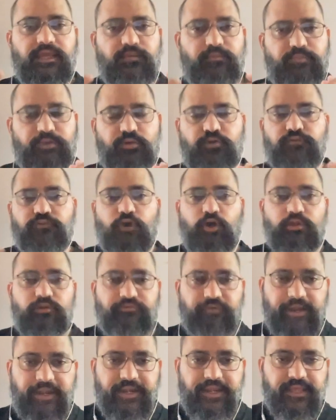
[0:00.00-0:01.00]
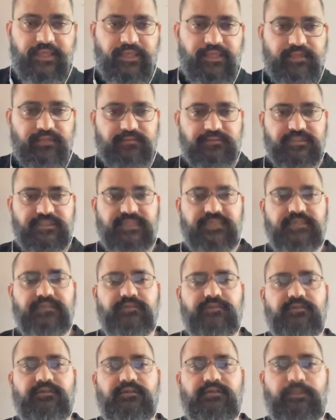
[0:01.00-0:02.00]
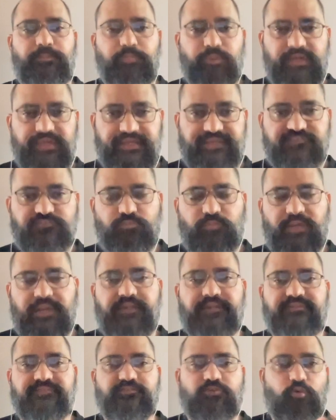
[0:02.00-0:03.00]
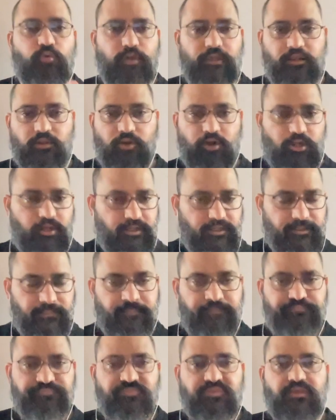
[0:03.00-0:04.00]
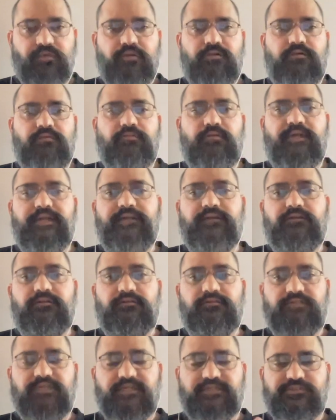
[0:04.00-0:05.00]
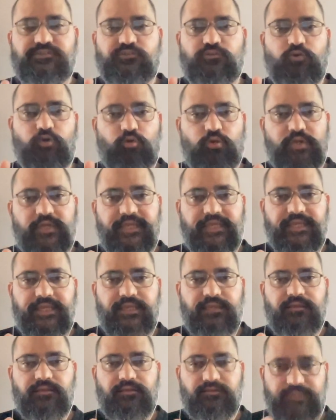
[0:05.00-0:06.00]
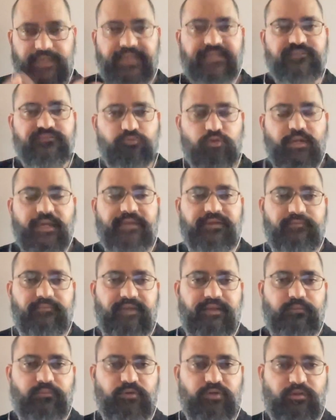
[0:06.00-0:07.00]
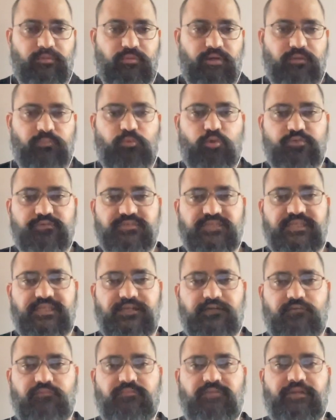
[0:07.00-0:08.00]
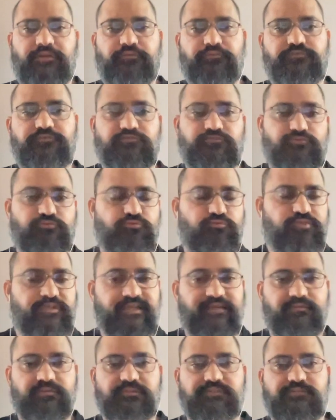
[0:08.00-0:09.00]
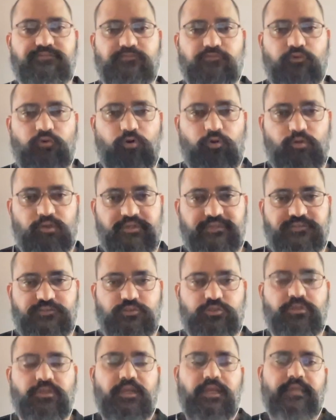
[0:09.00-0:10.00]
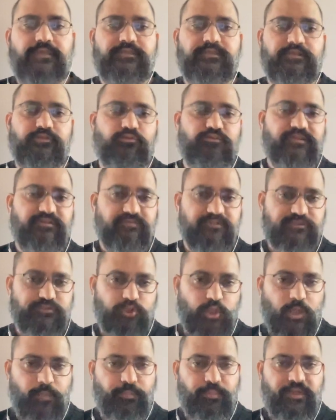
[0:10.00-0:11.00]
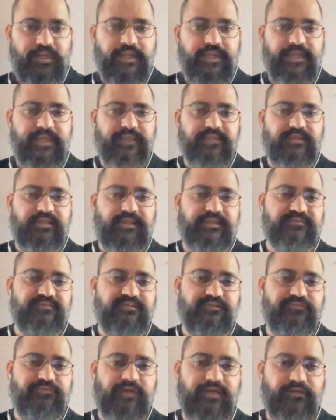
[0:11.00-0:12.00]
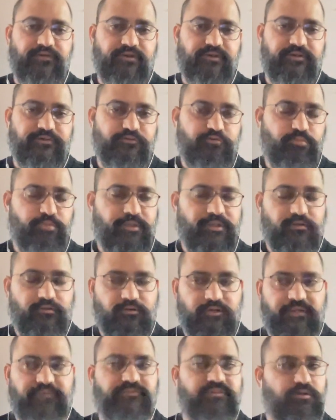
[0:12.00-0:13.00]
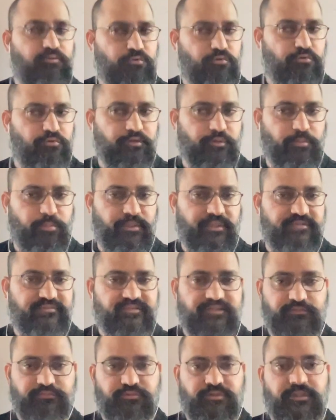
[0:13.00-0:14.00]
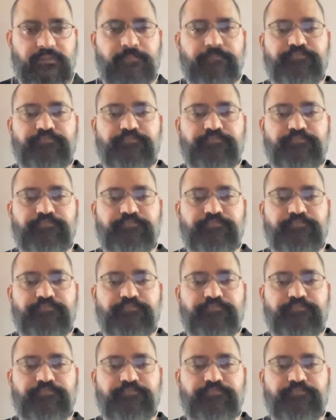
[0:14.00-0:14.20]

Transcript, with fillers: because already the replacement is going on right they're slowly that is what i remember manmohan singh government used to do they will slowly you know they will stop printing the let's say 500 rupee note if they want to replace it with